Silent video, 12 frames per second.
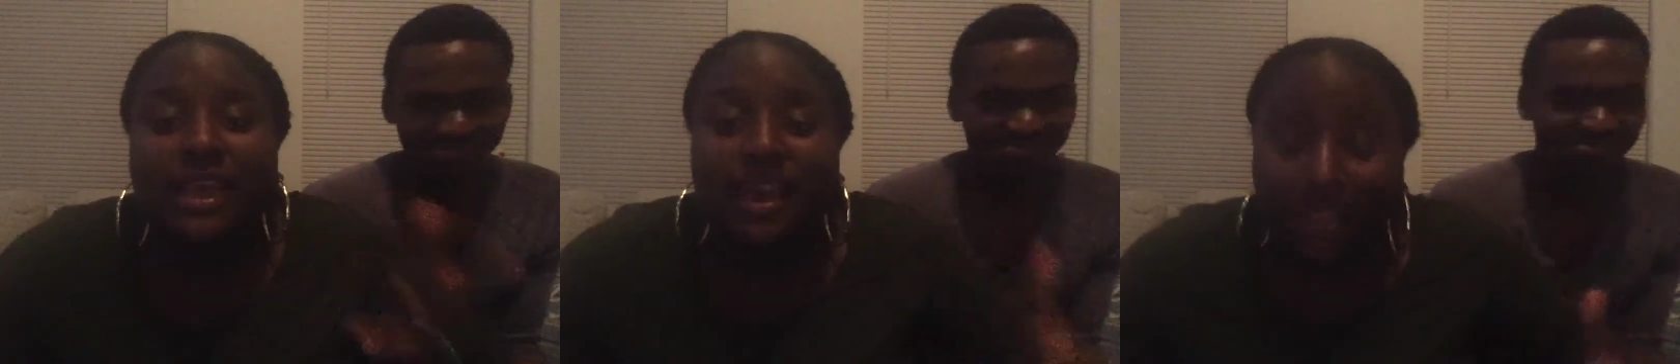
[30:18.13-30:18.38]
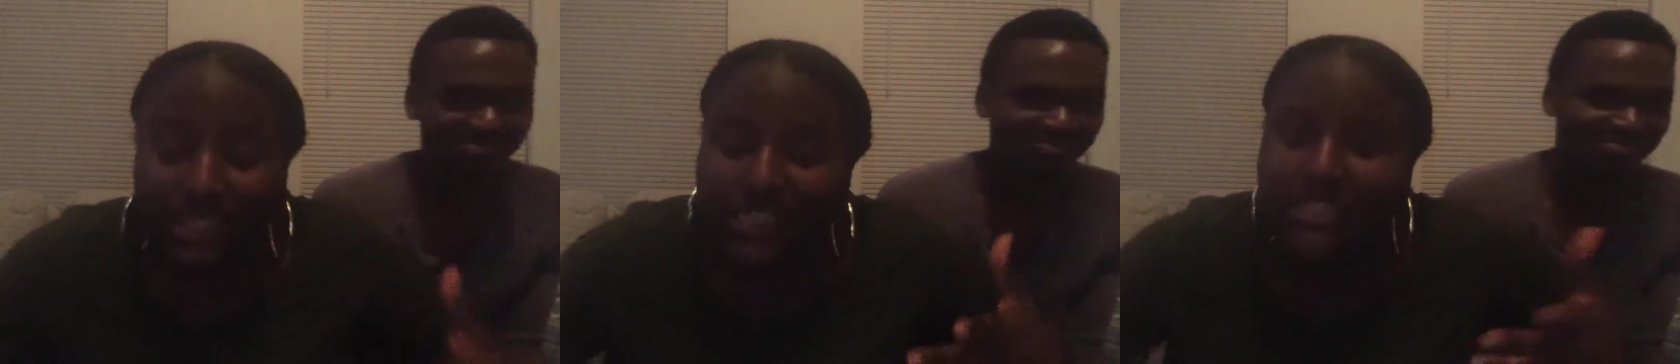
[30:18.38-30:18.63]

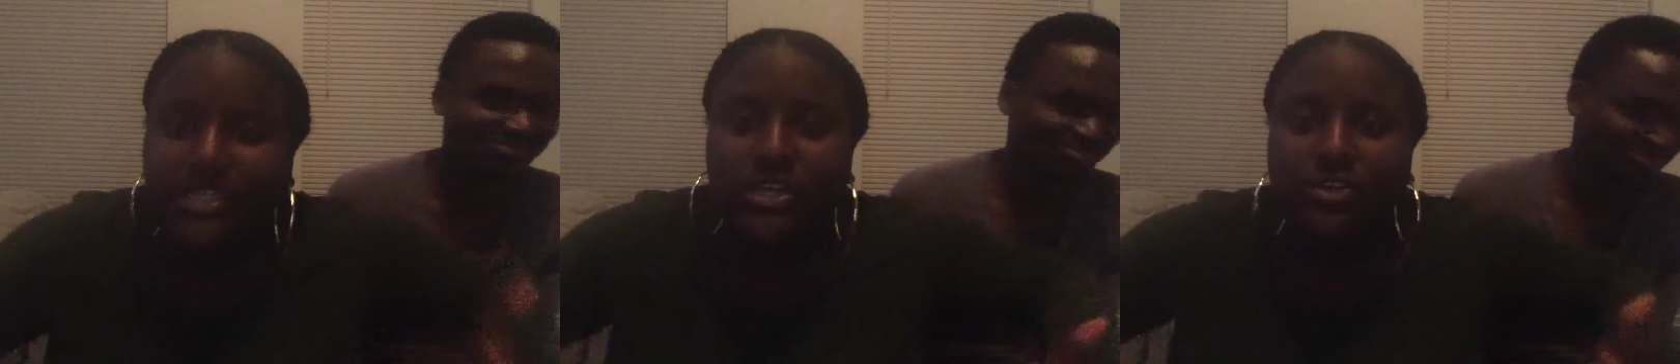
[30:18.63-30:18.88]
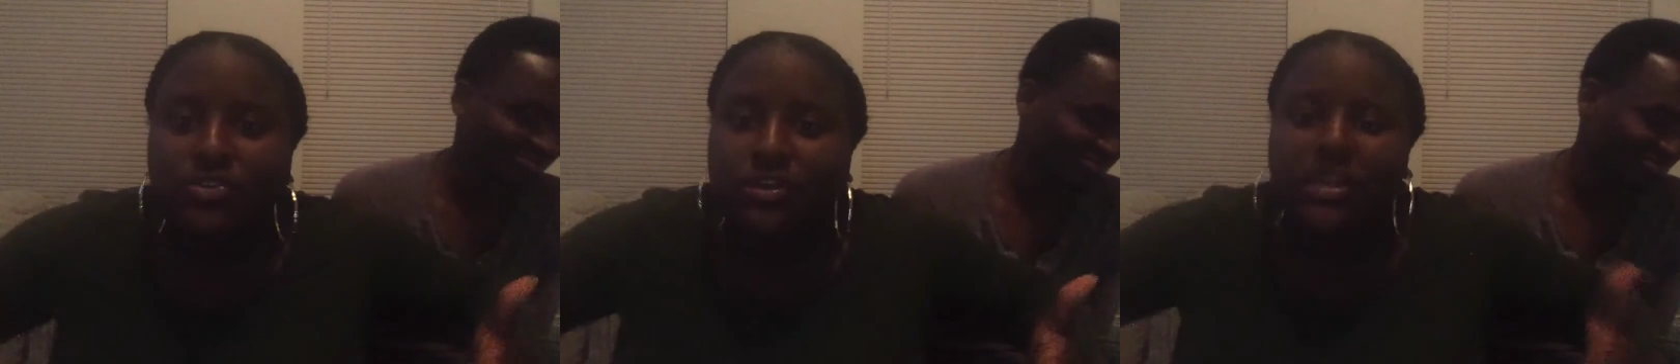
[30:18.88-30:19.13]
else, cause
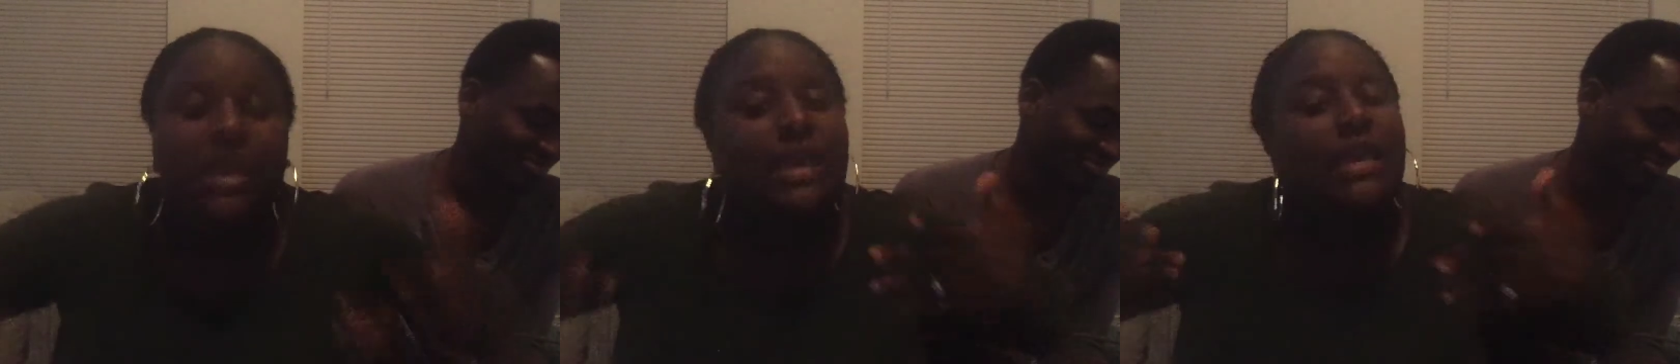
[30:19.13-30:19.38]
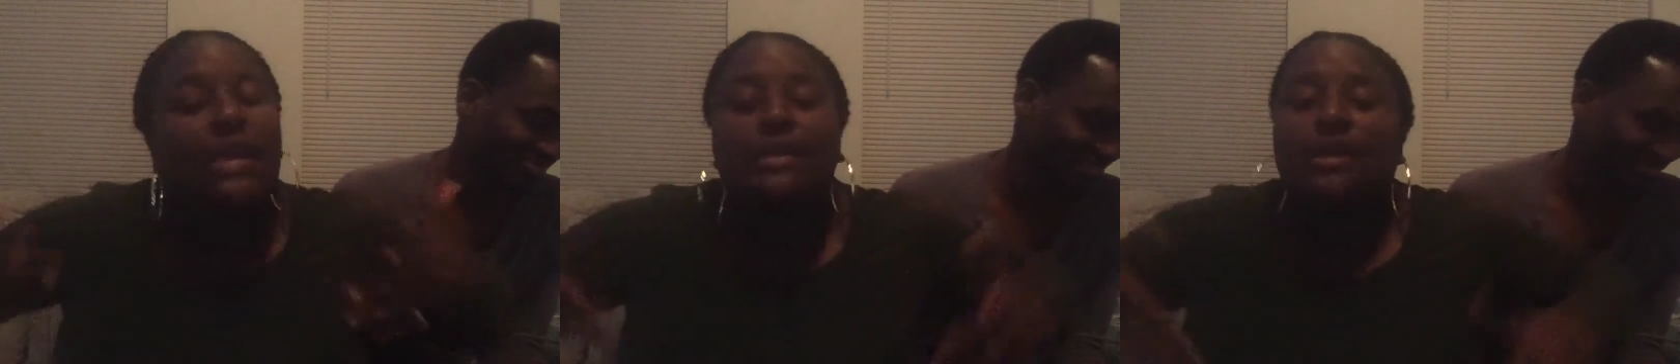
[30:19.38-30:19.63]
children,
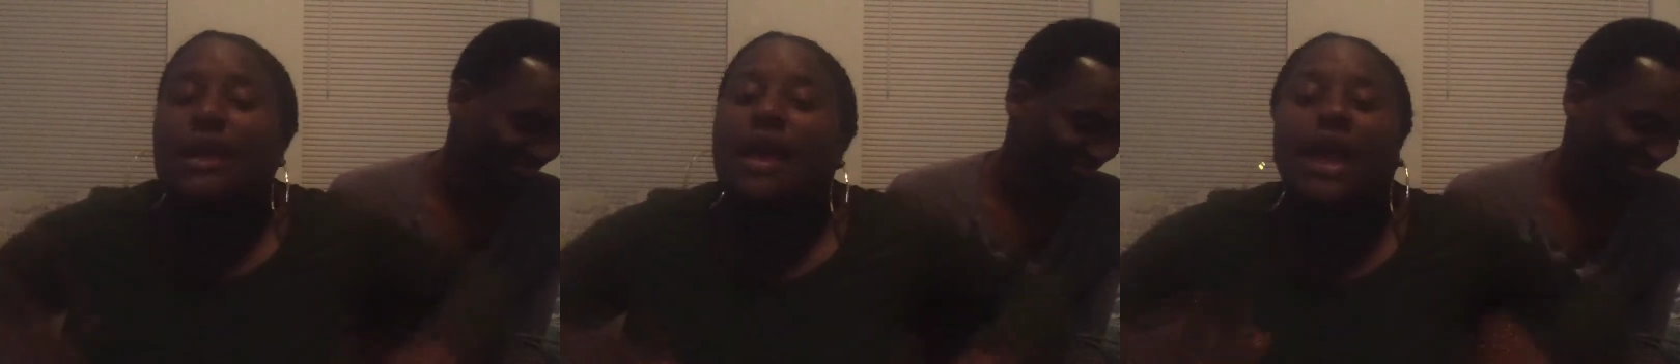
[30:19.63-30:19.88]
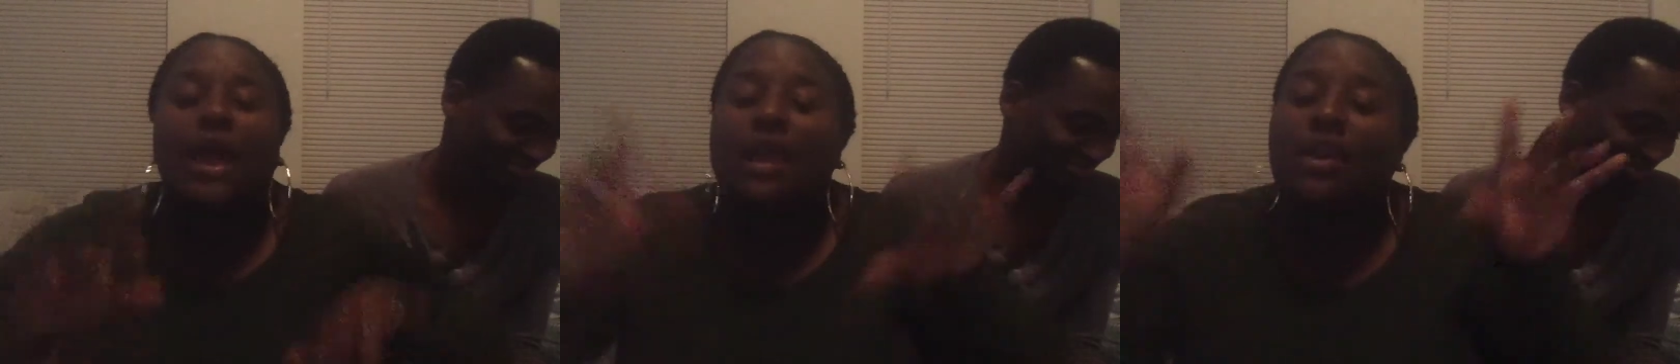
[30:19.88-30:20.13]

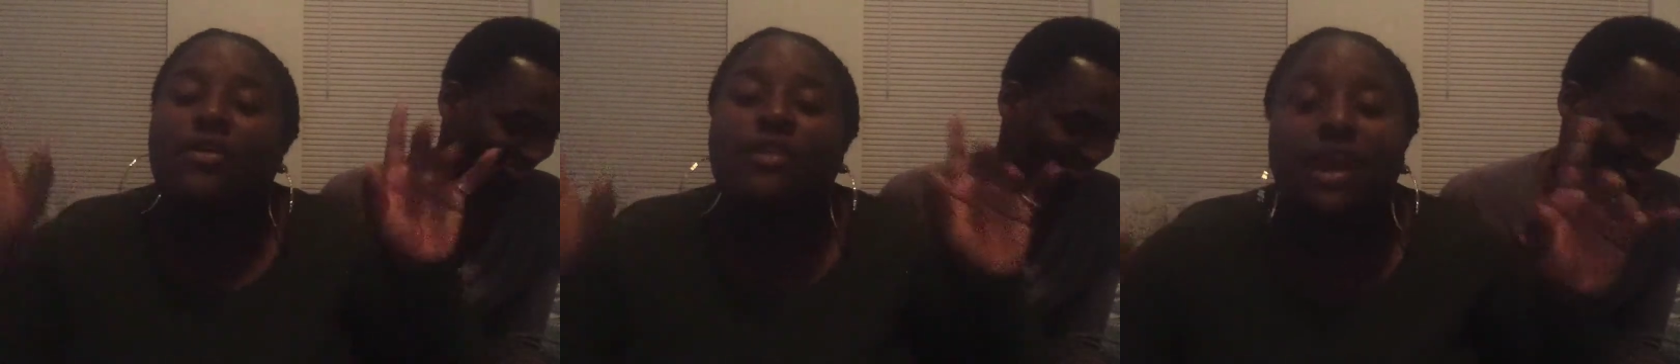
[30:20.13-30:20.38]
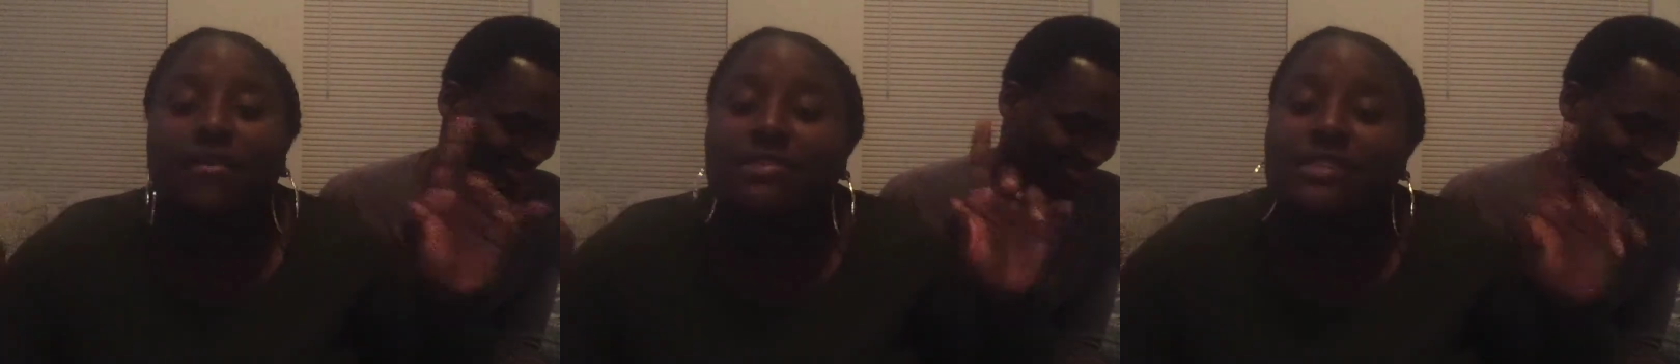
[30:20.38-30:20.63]
I ain't gonna
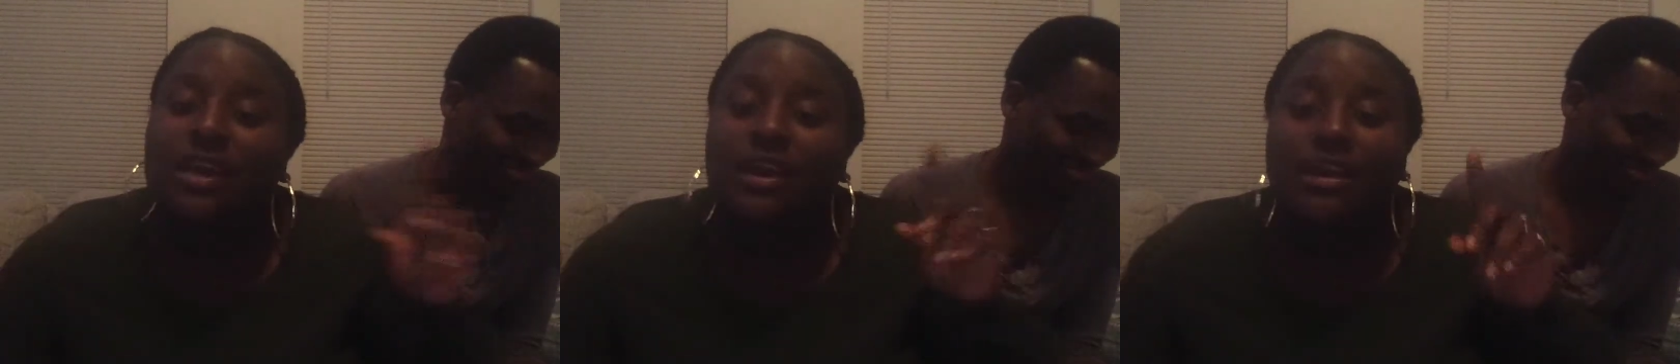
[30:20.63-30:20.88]
never tell